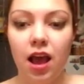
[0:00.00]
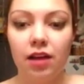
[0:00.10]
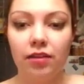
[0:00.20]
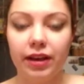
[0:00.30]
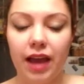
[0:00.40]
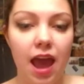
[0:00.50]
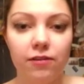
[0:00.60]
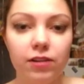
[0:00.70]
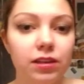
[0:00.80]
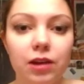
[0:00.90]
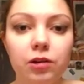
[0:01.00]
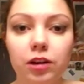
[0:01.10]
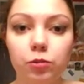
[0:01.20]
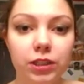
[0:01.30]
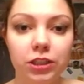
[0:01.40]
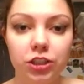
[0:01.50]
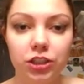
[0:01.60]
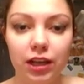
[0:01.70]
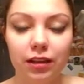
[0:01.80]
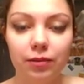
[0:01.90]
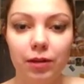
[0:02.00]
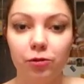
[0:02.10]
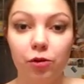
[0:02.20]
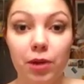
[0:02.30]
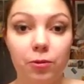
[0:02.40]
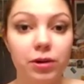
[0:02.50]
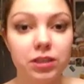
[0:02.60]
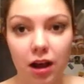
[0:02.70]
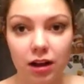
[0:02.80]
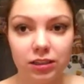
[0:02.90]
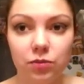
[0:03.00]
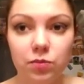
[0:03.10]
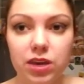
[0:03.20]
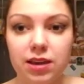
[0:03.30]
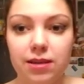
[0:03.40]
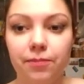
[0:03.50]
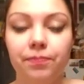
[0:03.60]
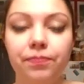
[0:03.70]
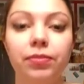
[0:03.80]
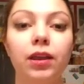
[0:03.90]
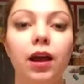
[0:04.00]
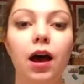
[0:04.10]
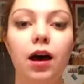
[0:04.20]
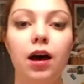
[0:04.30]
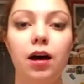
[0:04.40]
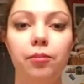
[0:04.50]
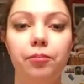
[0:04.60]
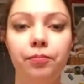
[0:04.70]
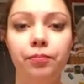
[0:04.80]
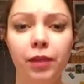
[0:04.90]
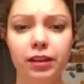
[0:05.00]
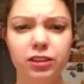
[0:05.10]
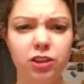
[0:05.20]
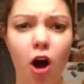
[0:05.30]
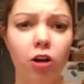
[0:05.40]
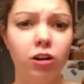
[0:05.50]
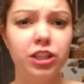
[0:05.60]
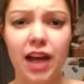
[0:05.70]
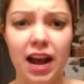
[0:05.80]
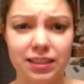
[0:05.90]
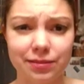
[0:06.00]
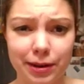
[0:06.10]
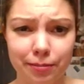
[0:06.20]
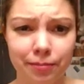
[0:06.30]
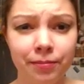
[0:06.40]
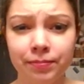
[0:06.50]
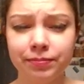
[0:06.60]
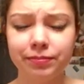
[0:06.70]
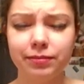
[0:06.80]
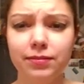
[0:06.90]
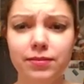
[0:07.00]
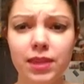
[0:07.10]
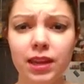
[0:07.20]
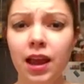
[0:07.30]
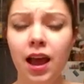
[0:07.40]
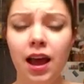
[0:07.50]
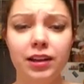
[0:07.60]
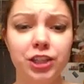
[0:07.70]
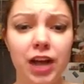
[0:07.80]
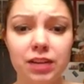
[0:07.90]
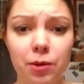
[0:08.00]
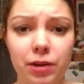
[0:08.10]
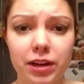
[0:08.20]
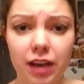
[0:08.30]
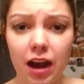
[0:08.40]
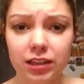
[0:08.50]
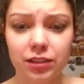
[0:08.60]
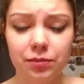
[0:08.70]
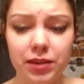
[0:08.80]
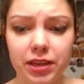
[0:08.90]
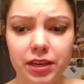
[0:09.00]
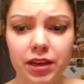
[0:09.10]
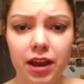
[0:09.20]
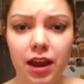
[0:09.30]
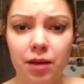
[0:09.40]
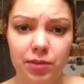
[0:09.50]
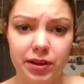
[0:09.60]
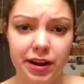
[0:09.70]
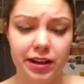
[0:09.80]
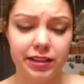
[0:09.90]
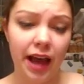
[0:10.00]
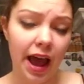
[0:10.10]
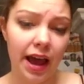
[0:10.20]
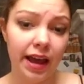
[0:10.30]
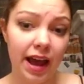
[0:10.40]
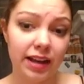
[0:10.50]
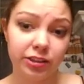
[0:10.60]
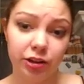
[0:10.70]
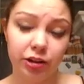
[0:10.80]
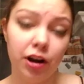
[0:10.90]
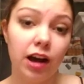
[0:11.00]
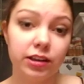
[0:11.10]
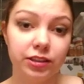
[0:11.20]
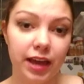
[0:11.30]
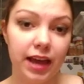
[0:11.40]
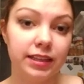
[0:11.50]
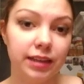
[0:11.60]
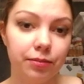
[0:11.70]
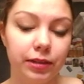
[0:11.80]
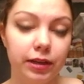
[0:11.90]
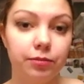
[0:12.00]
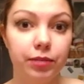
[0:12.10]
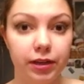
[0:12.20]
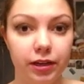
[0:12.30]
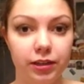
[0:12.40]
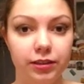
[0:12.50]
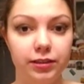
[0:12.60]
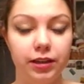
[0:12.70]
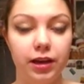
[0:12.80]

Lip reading: like everything just went to shit. My roommate wanted to talk to me. Let's just call her Jasmine. Jasmine wanted to talk to me because I asked her not to take something because